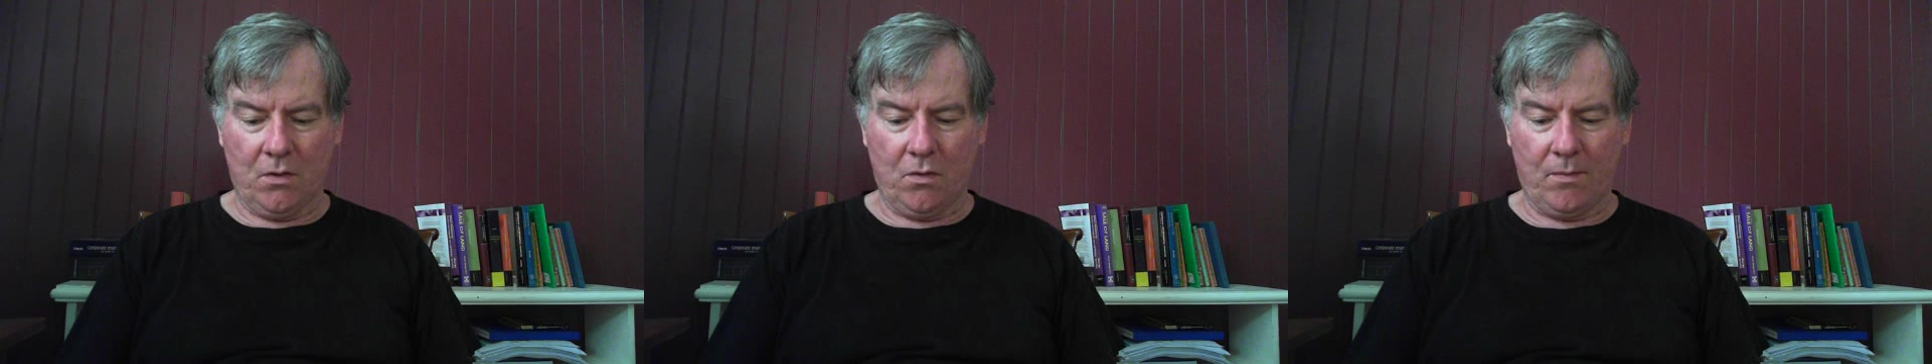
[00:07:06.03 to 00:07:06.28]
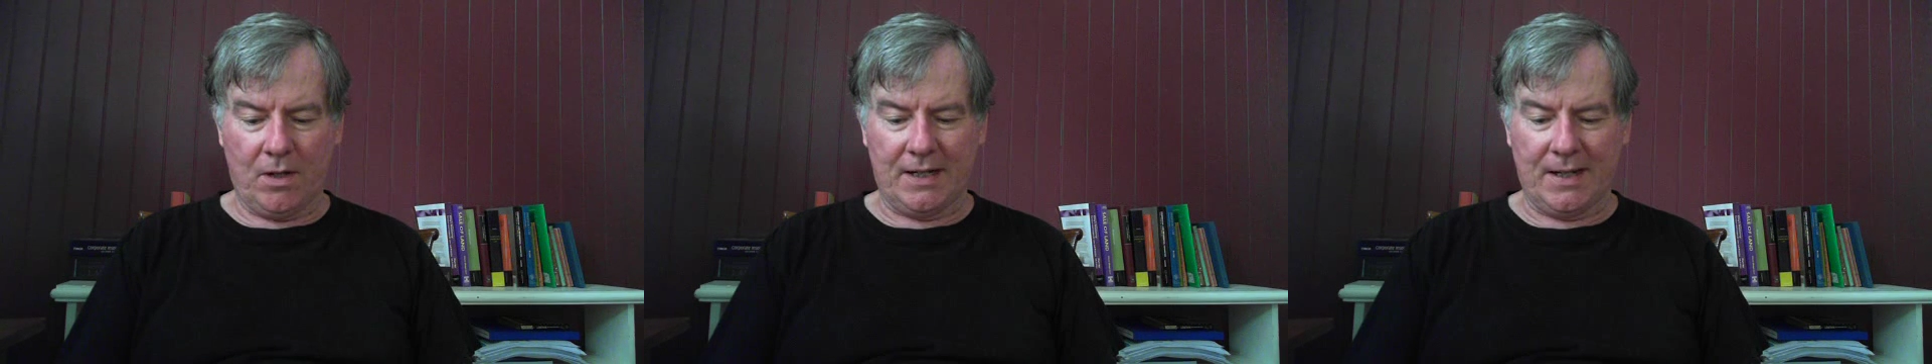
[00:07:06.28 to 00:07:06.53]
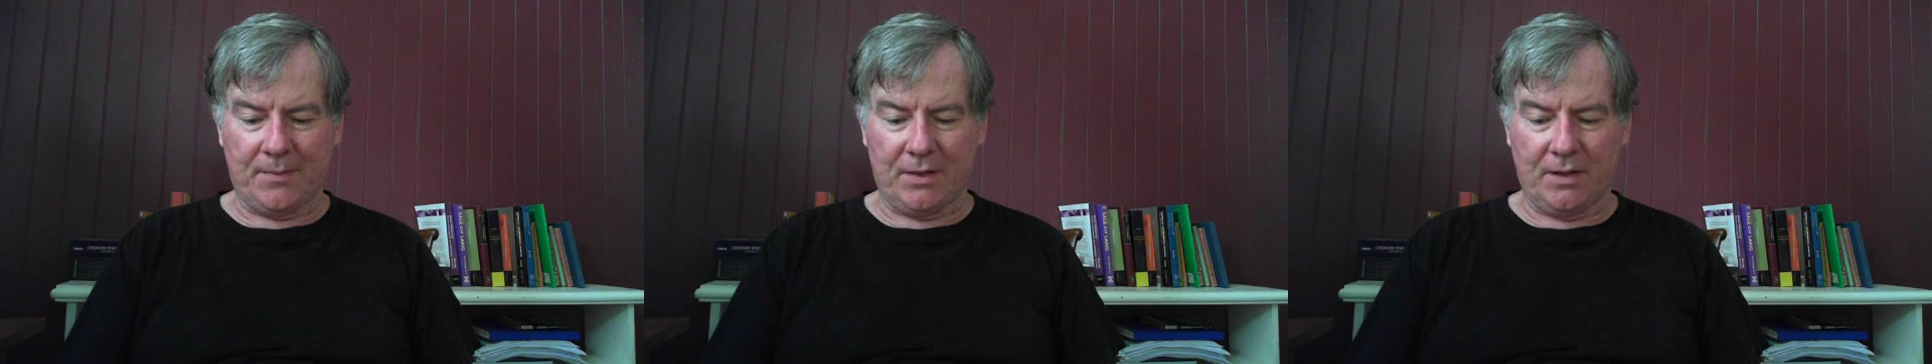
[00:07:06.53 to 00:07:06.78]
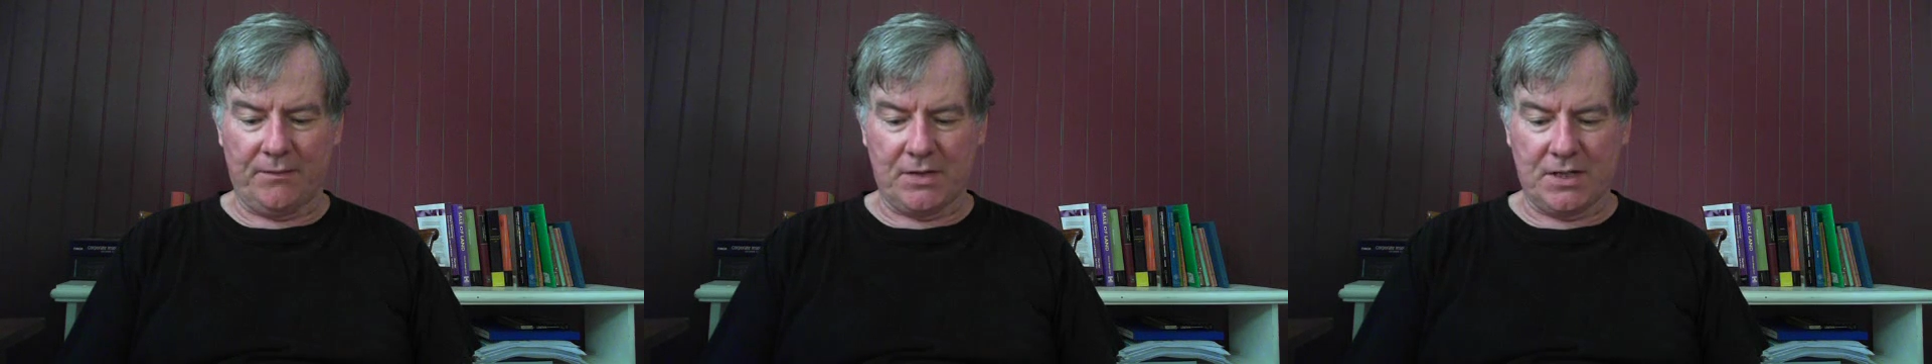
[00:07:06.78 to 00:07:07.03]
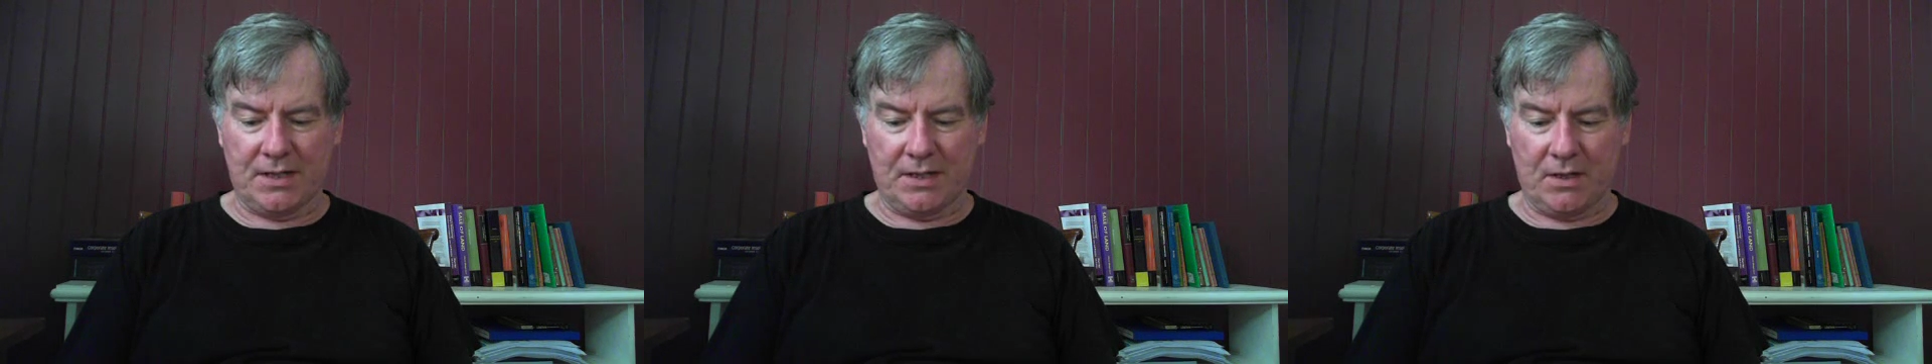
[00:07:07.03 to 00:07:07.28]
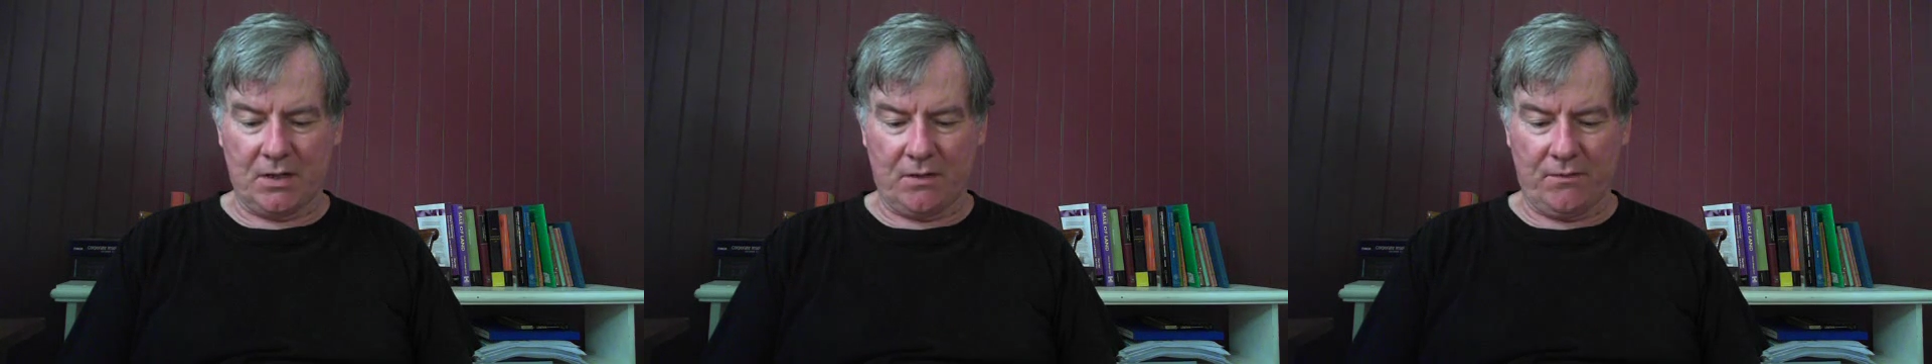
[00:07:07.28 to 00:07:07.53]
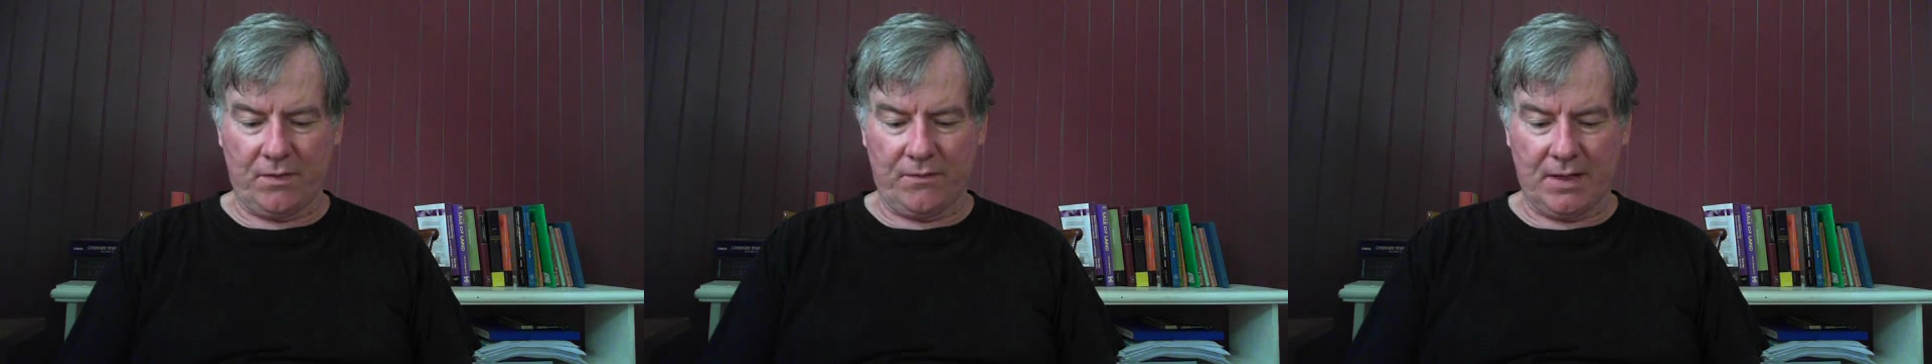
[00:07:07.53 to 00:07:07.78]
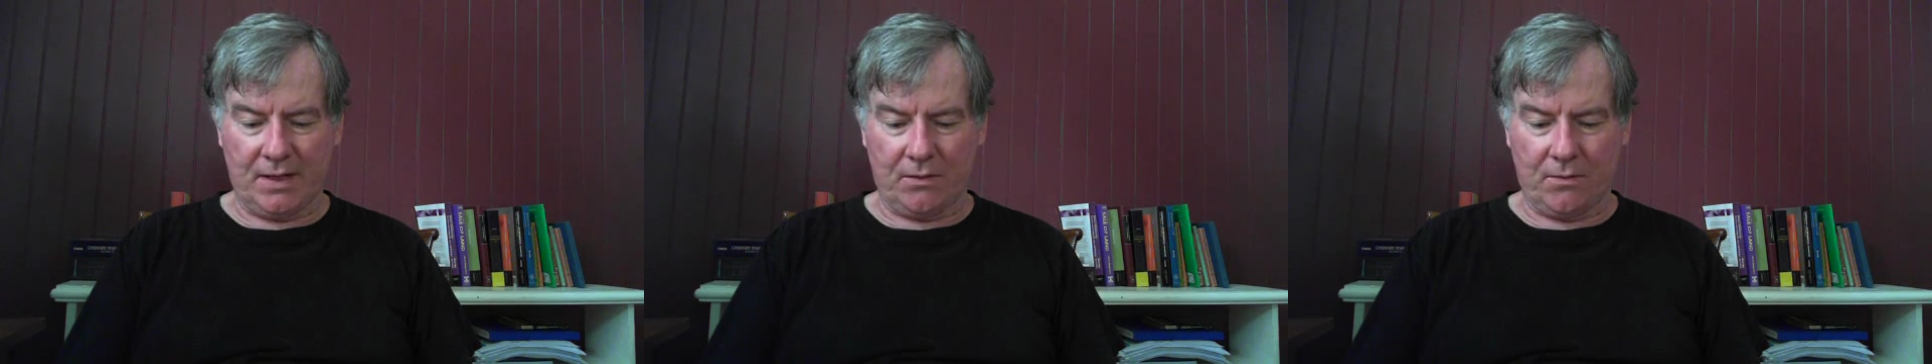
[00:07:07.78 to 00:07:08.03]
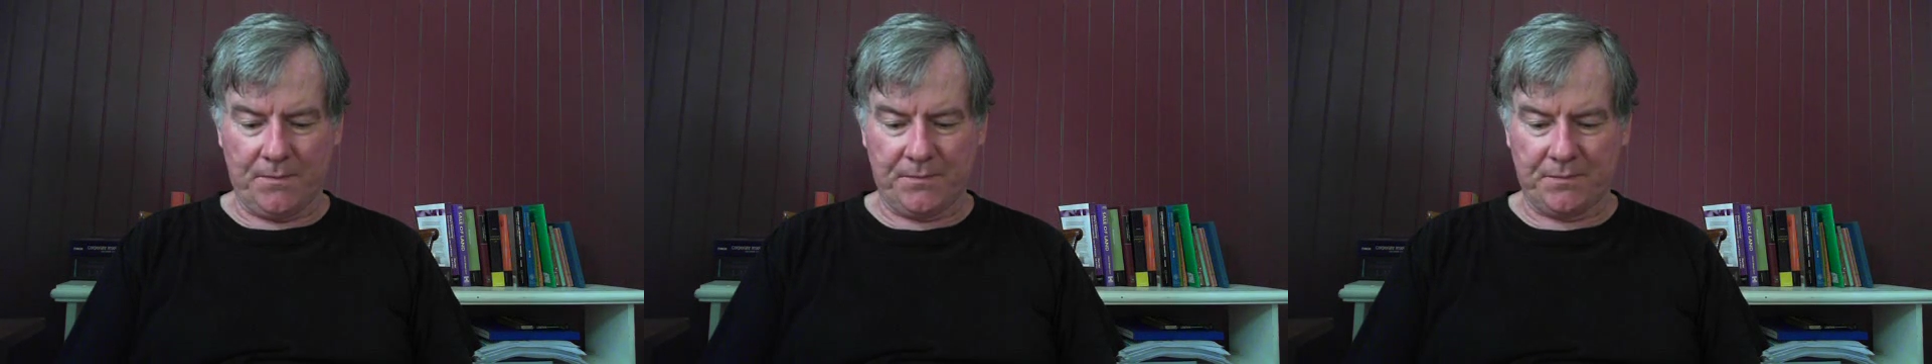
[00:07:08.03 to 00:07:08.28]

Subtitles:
or might happen in the vicinity of the vehicle.